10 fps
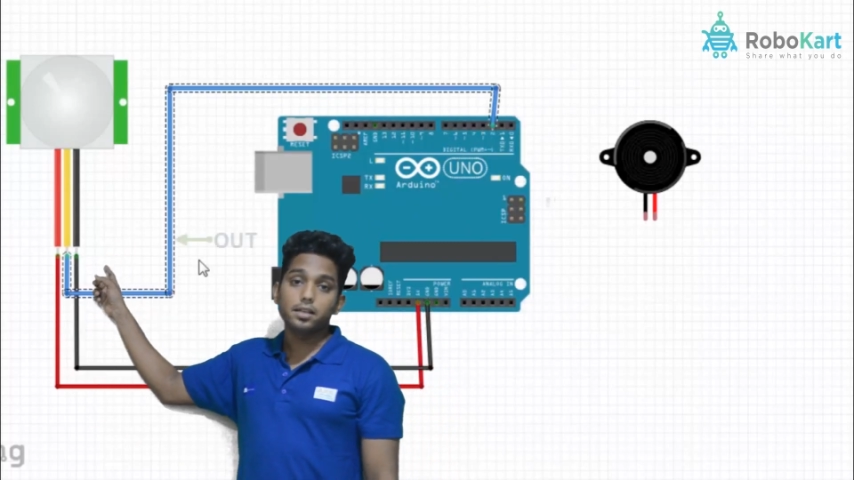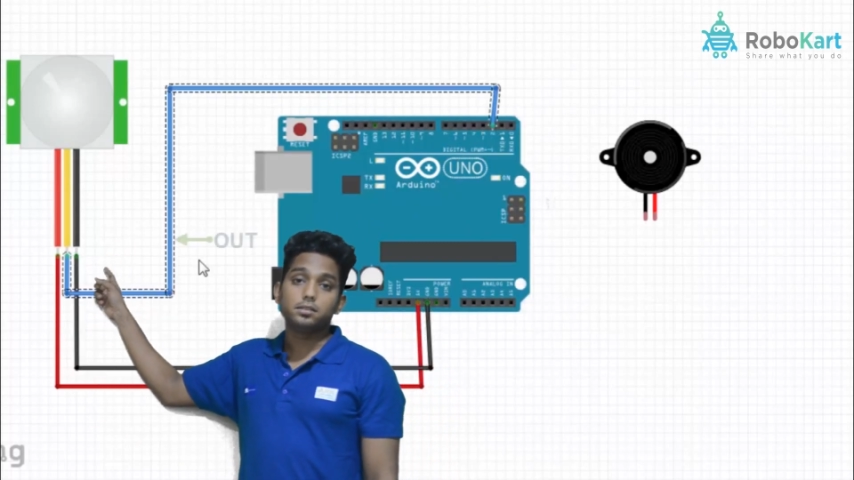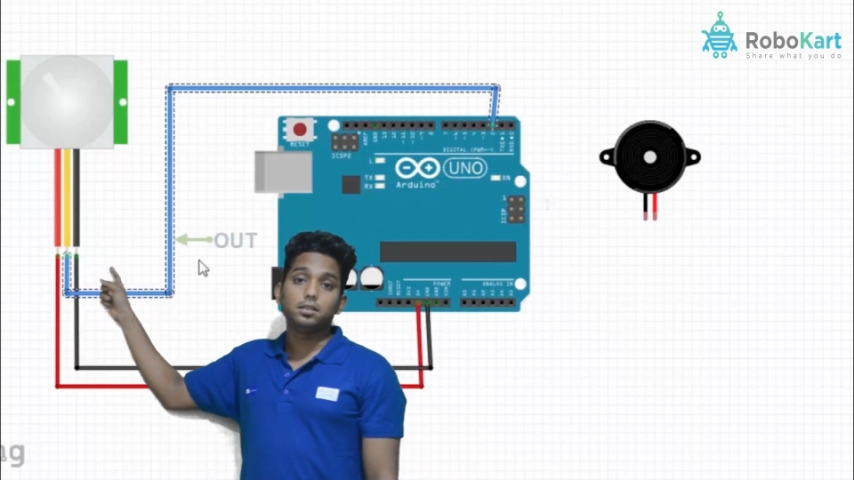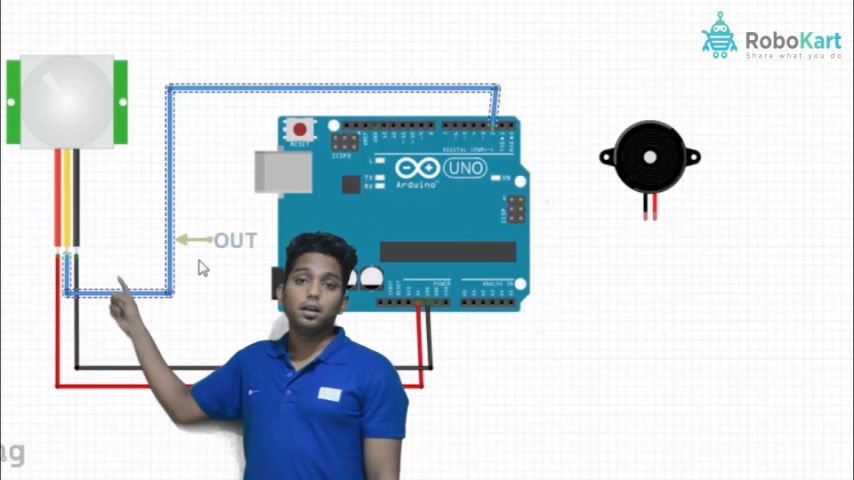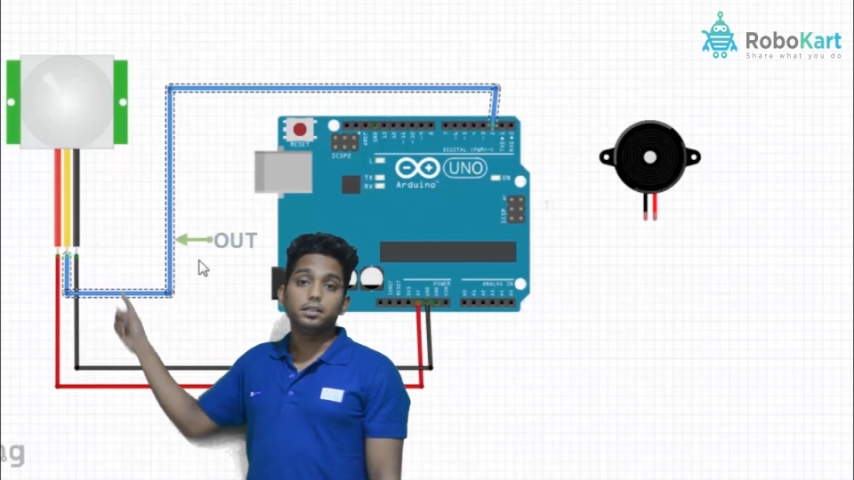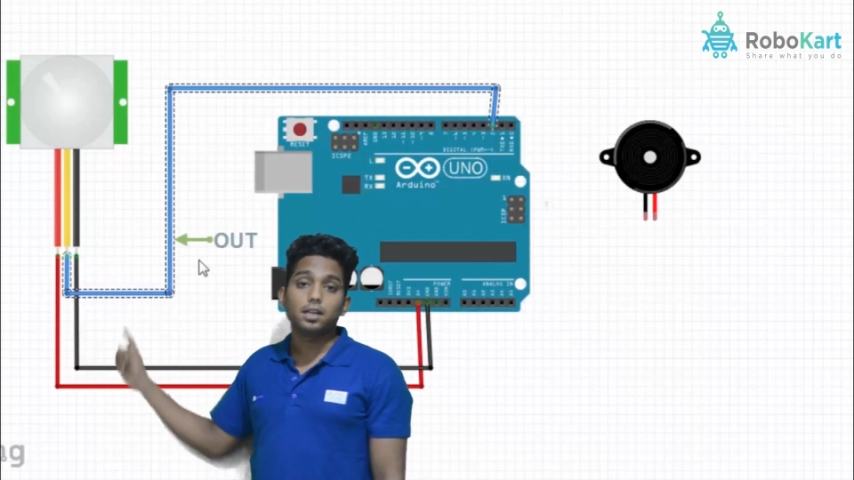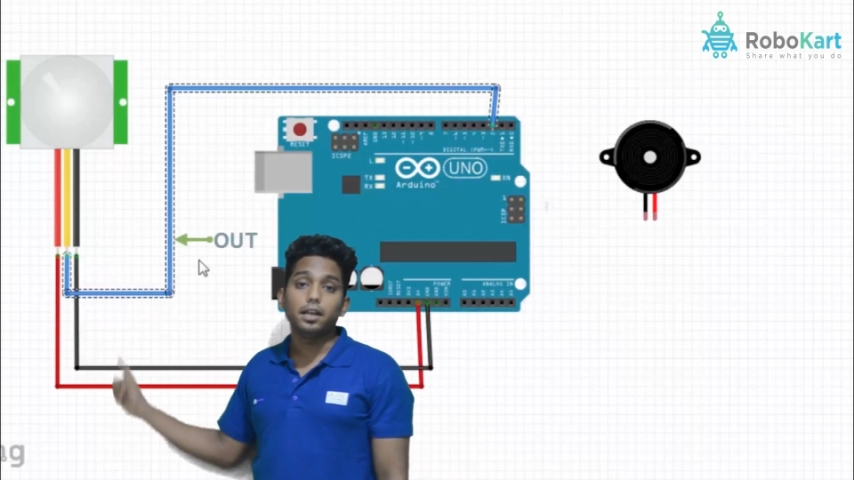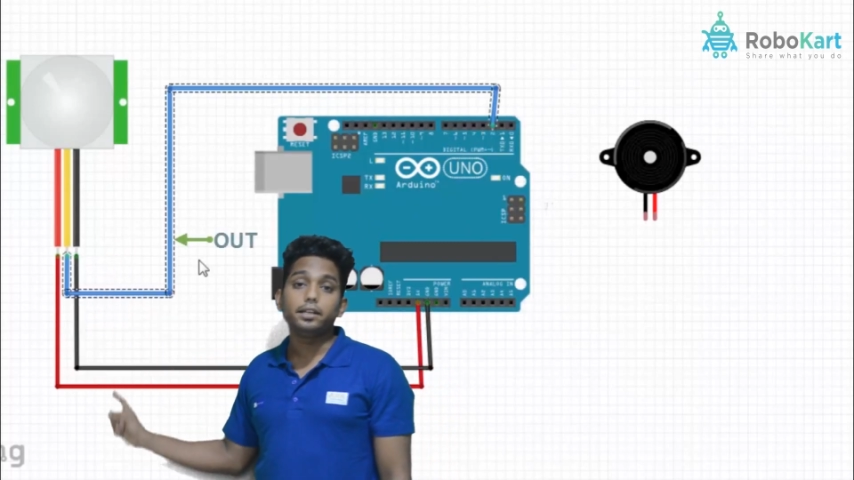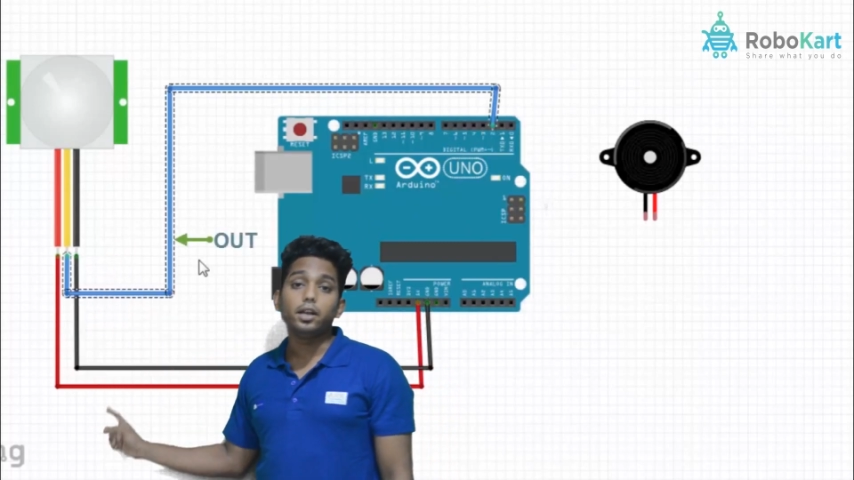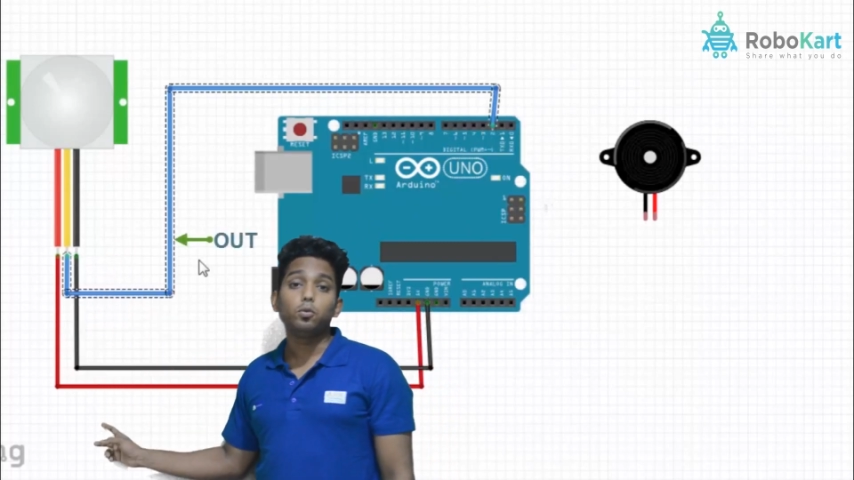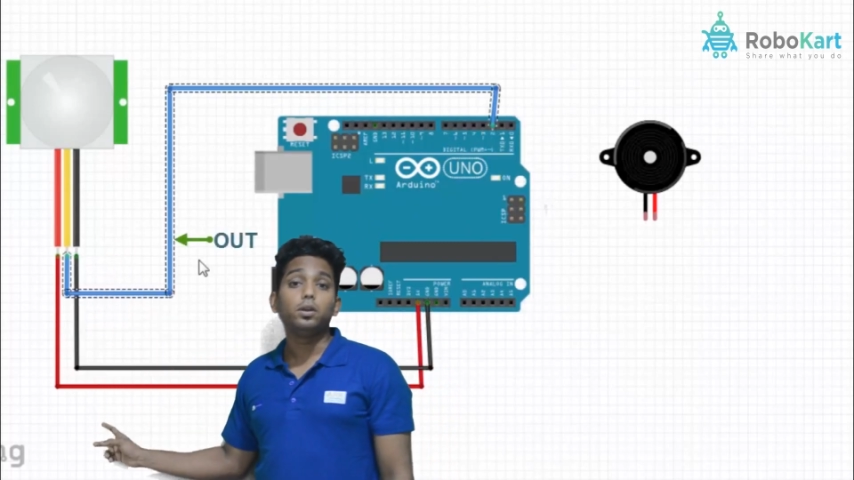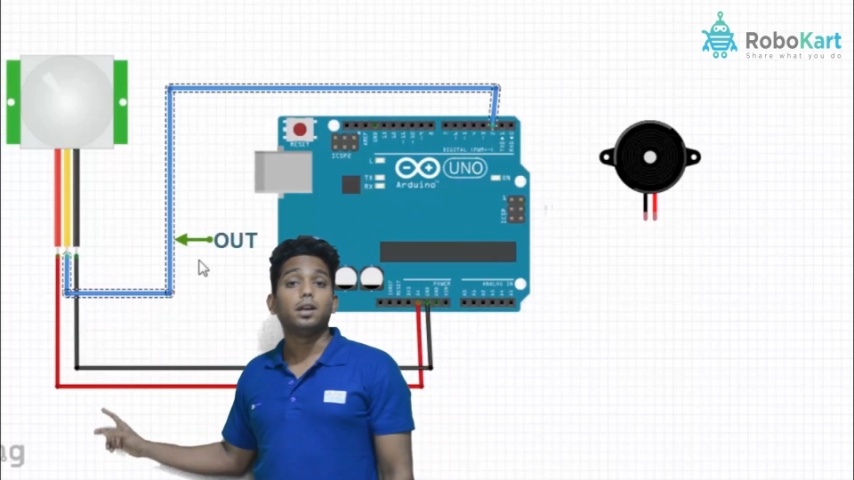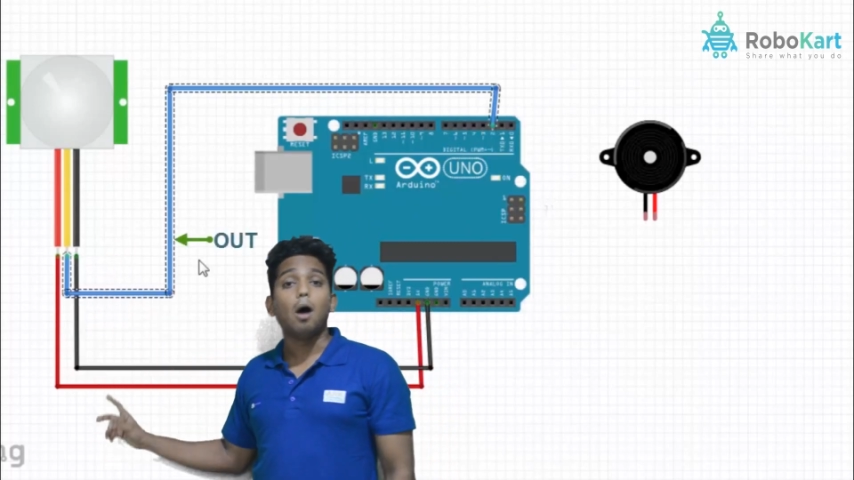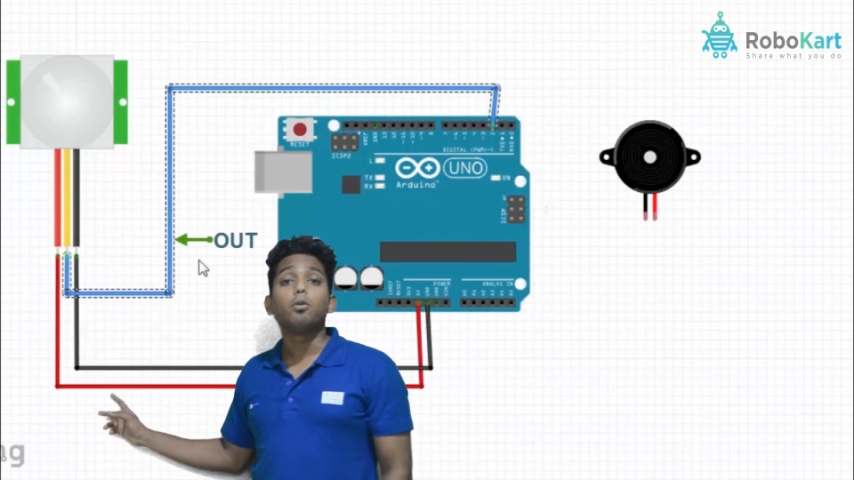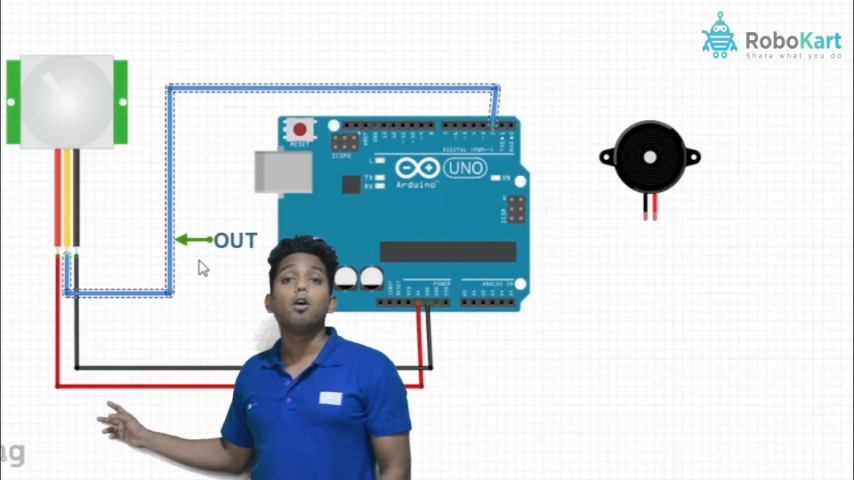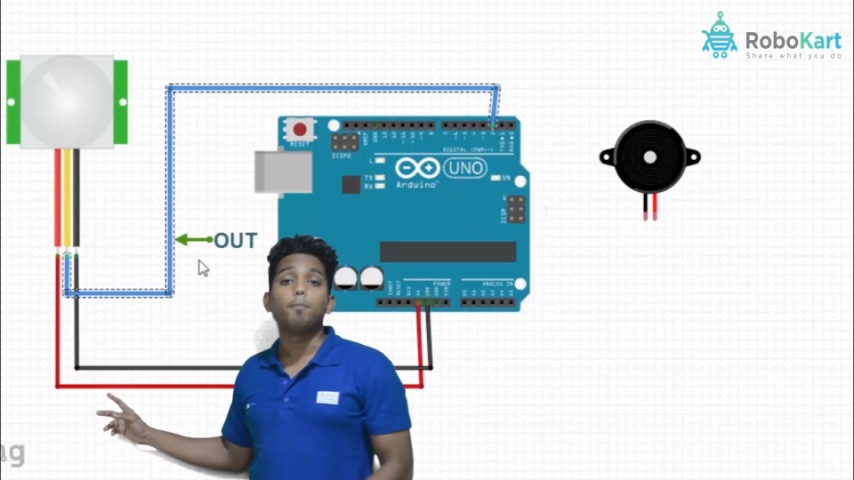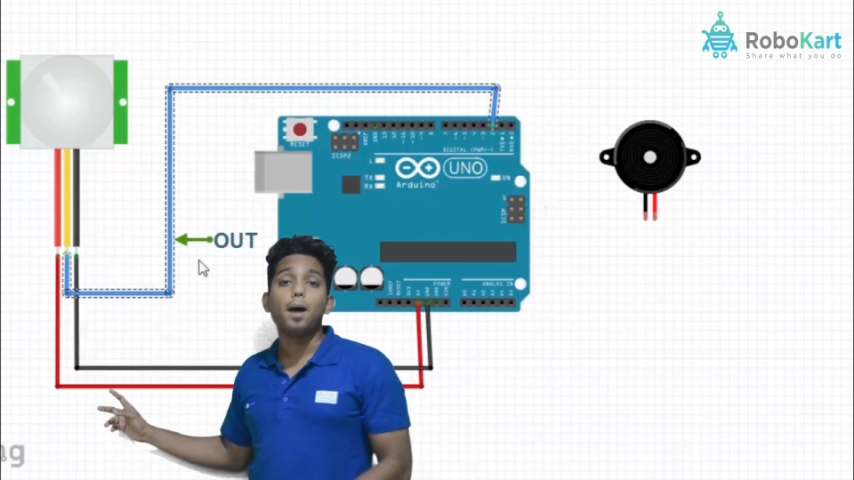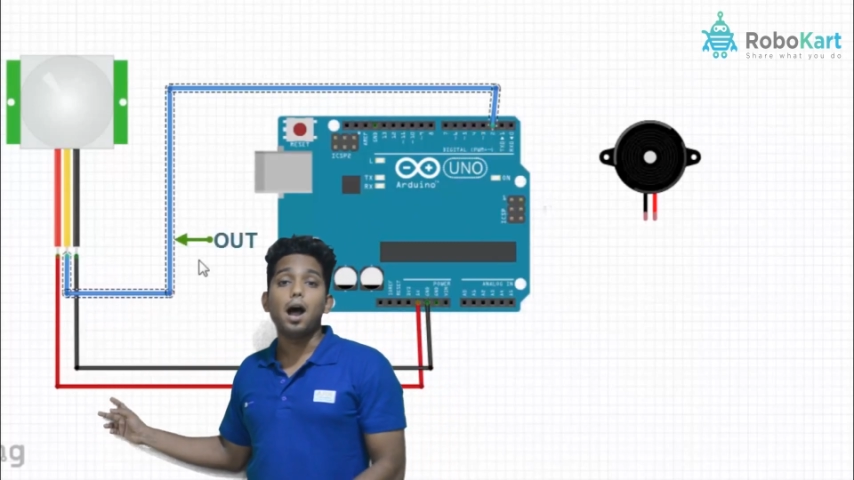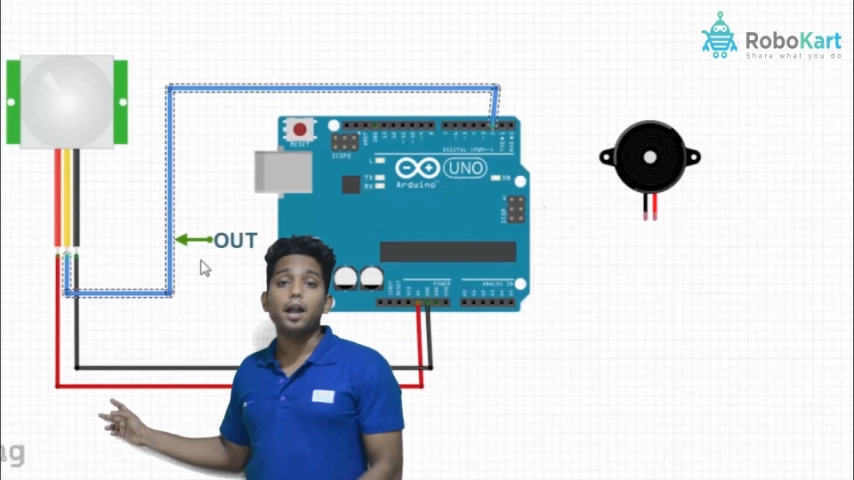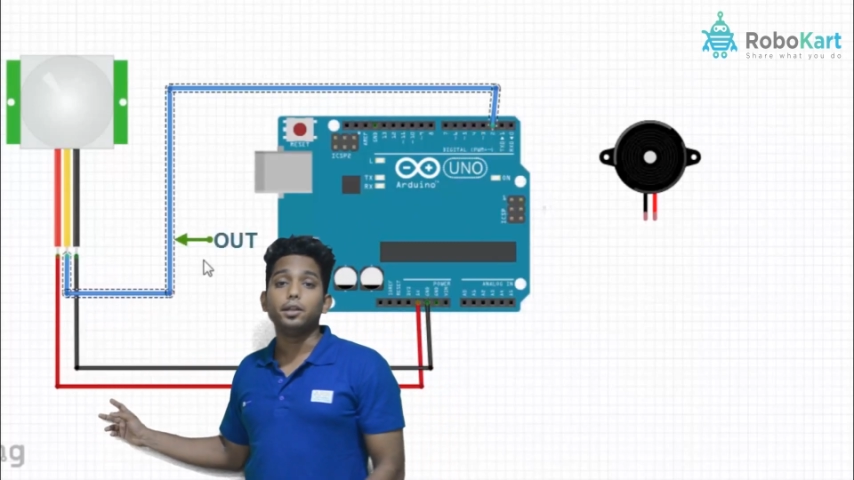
sensor is connected to the ground of my